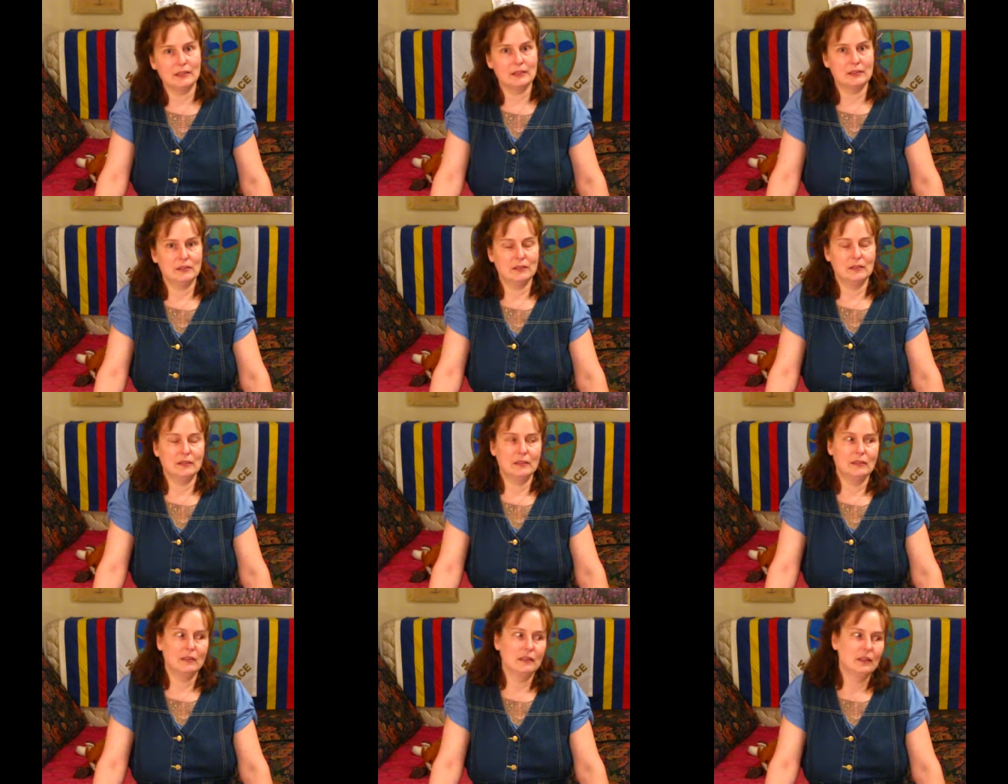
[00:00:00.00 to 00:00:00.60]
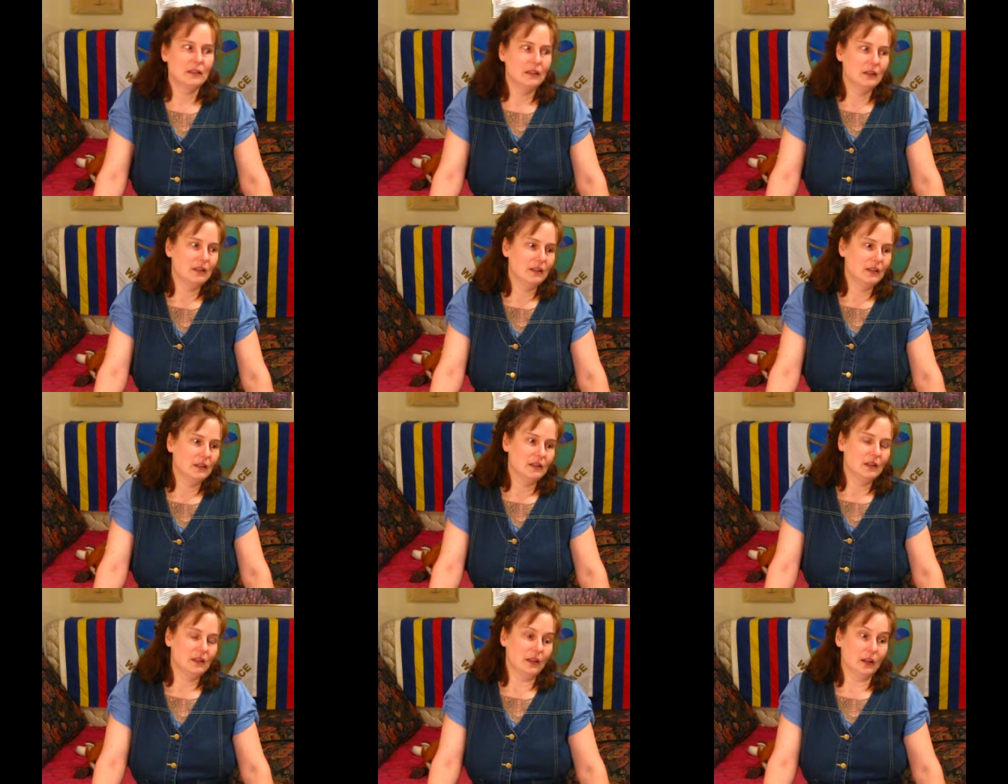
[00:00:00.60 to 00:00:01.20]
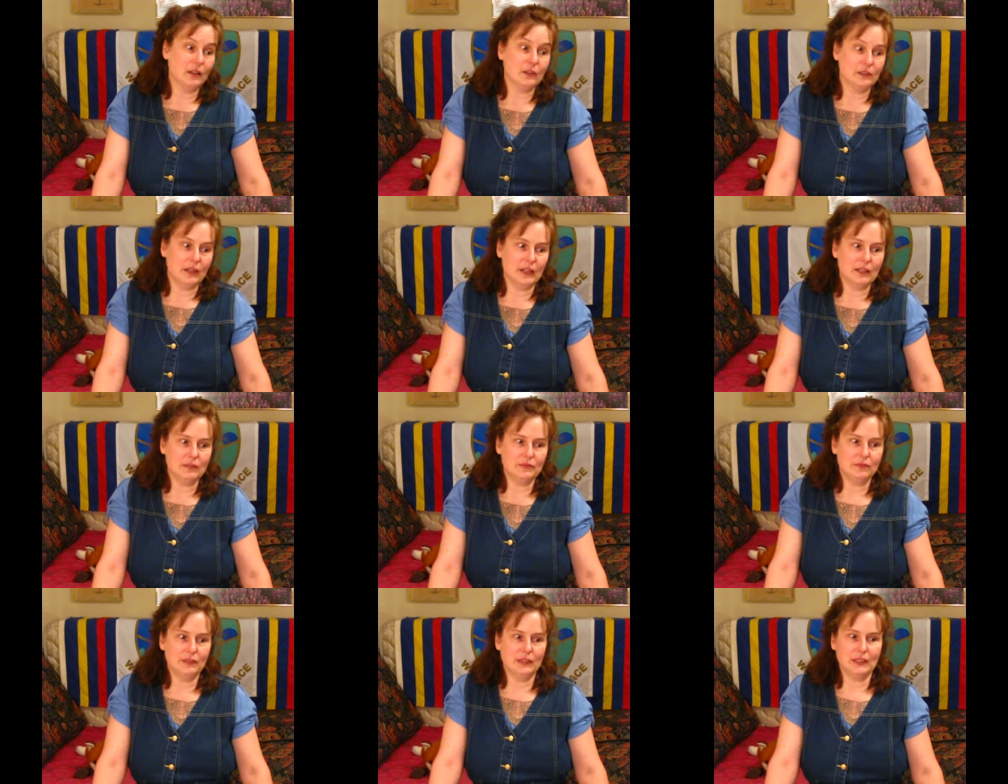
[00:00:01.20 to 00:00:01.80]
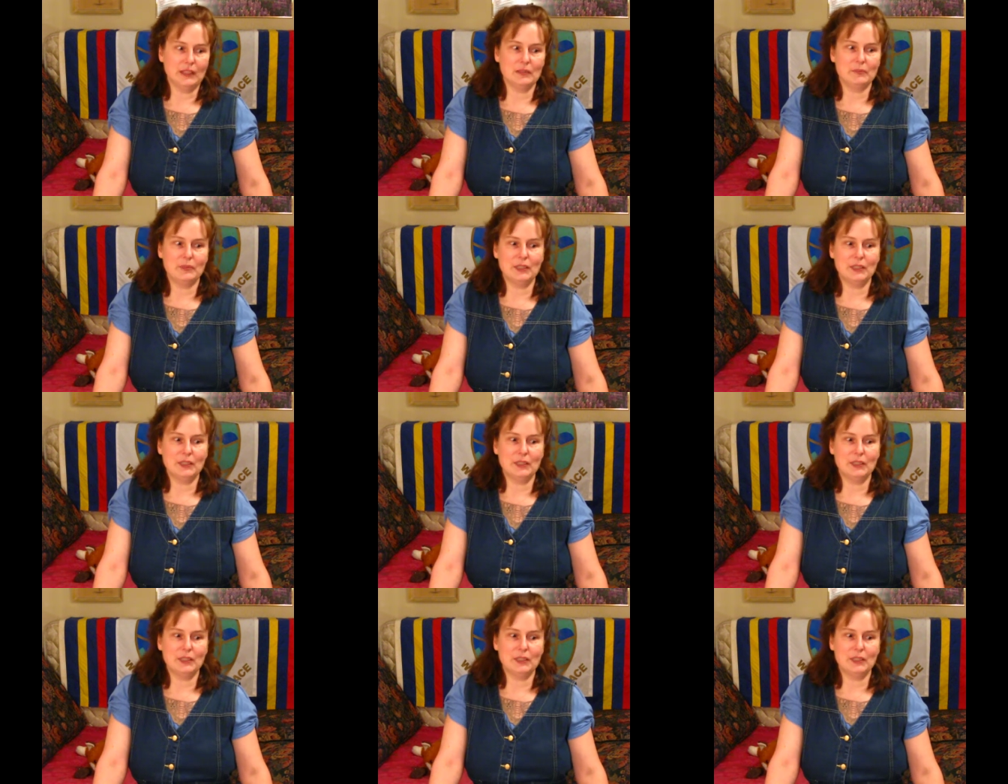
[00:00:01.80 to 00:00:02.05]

It's a great feeling.